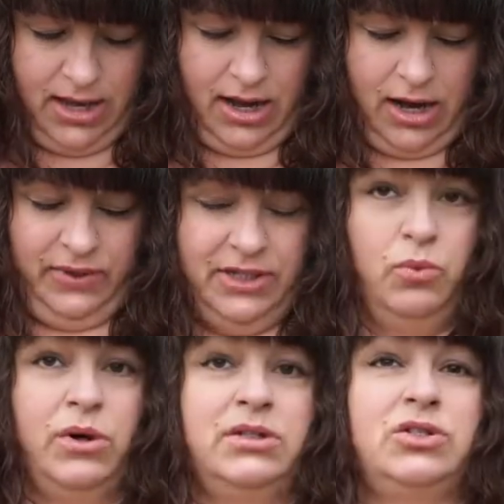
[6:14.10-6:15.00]
only did
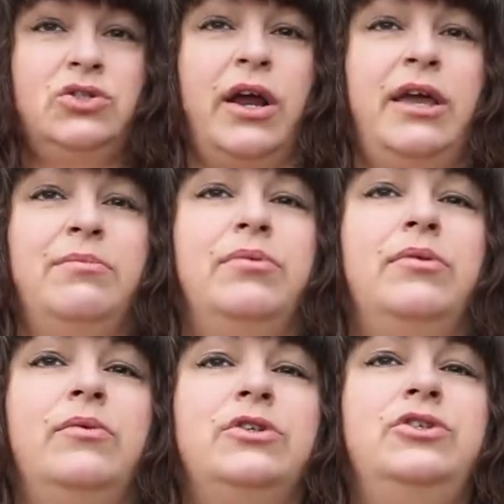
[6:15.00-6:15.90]
1 stripe,
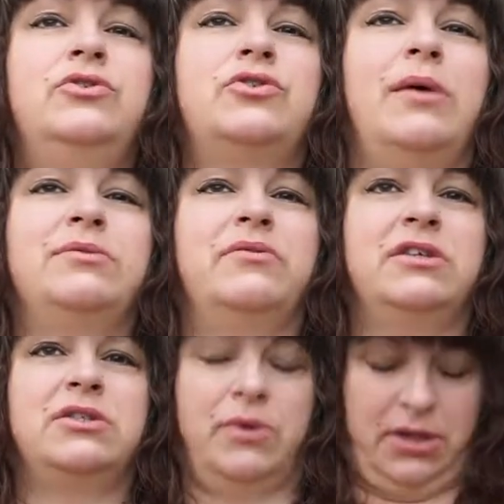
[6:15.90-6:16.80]
well 2 stripes of
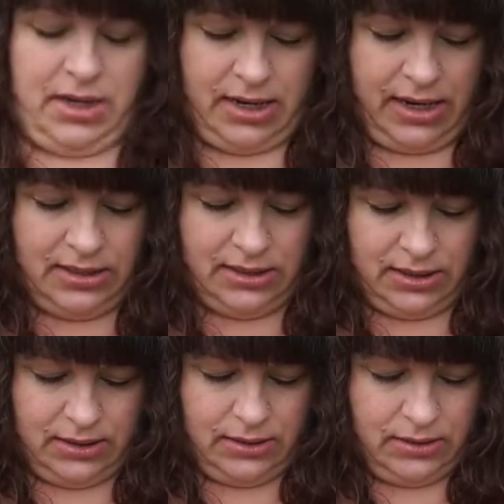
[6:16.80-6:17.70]
this one, and I
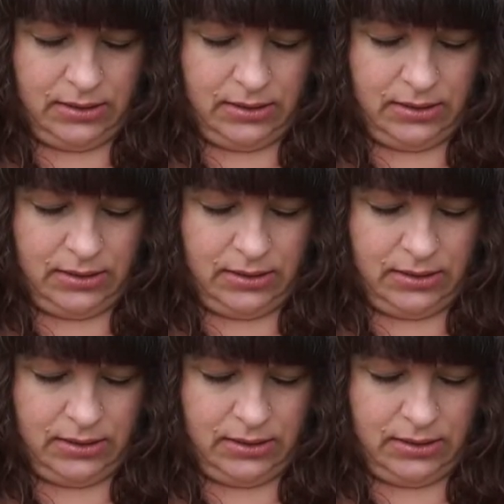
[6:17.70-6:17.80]
did